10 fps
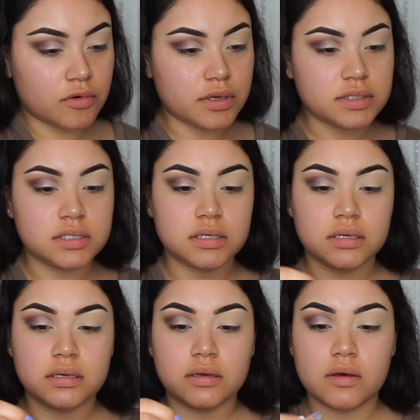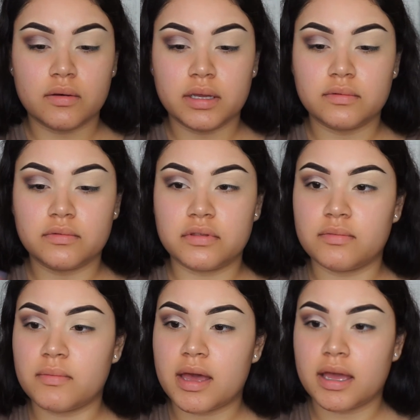going to go in with
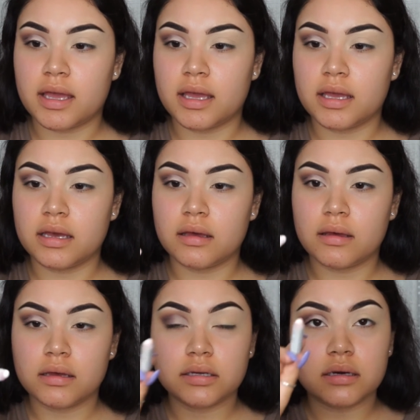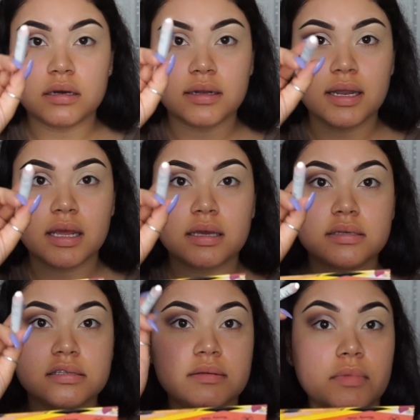my
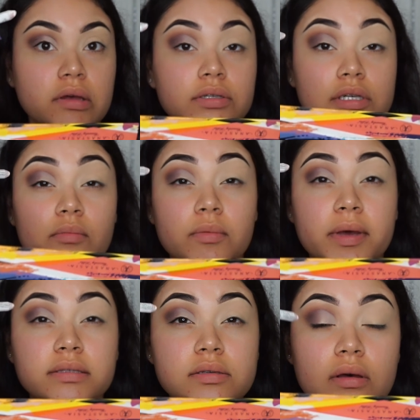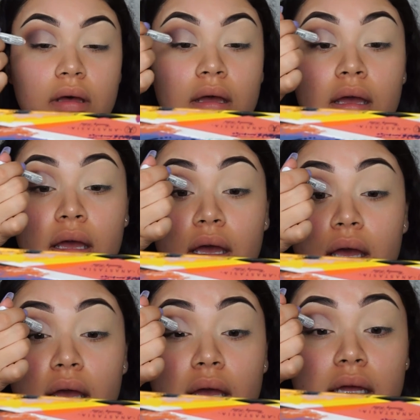NYX Milk Jumbo Pencil
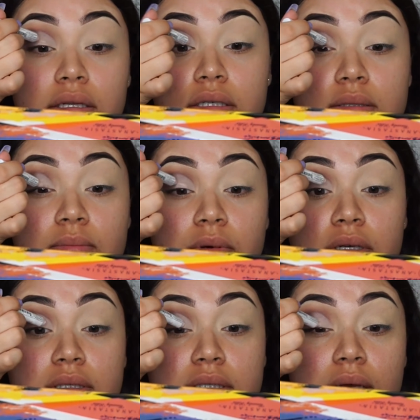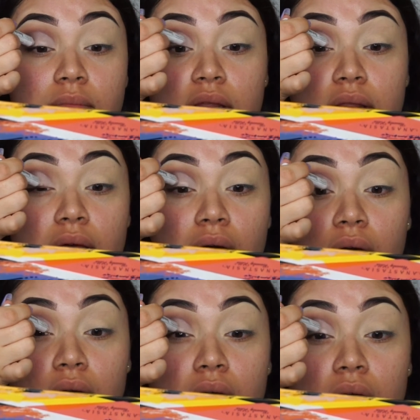and just put some of
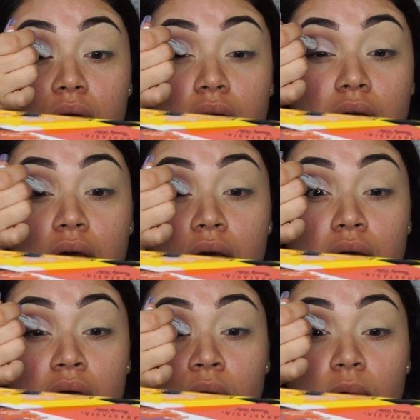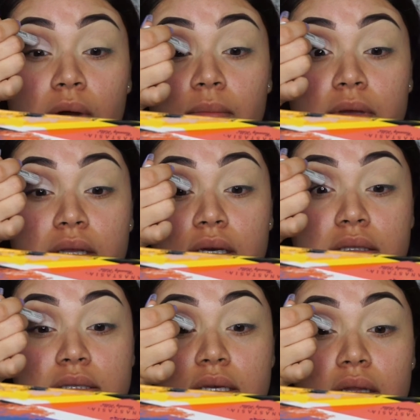that where I put the
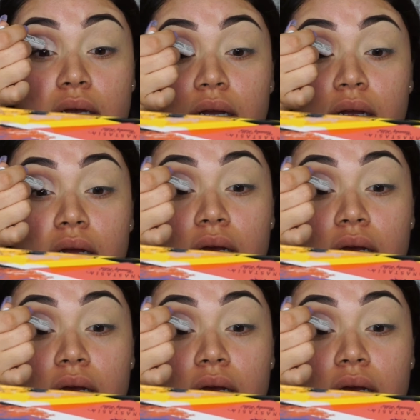concealer.